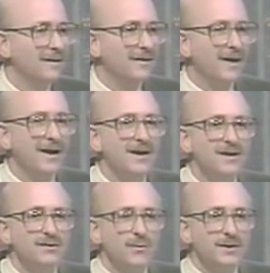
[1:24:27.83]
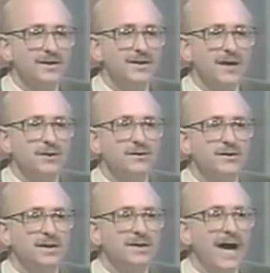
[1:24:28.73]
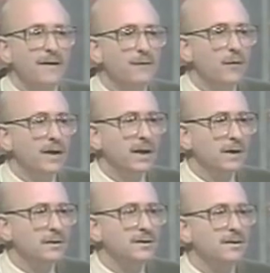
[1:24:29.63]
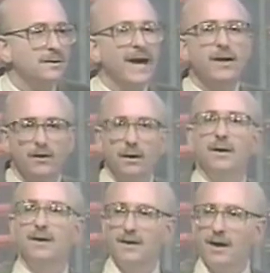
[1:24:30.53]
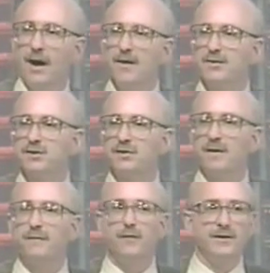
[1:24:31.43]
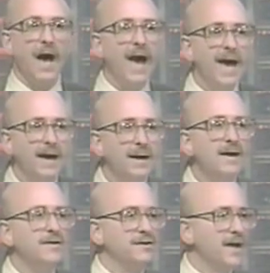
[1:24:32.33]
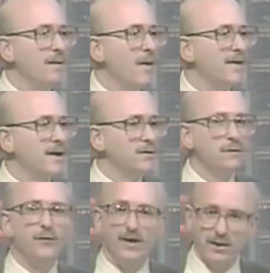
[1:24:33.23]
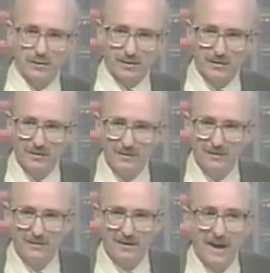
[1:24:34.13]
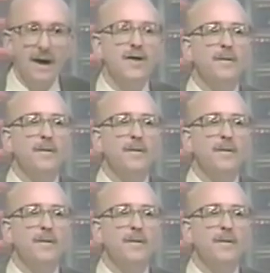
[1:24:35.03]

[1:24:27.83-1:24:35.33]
Okay? So risk assessors discount 40 years later uh, this, uh, for dying the same way they do for interest. Okay.